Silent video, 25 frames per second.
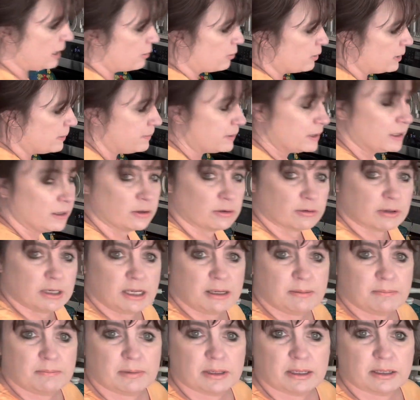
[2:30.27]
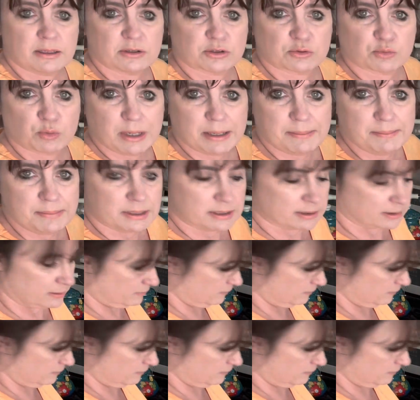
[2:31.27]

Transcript: whipping cream is whipped.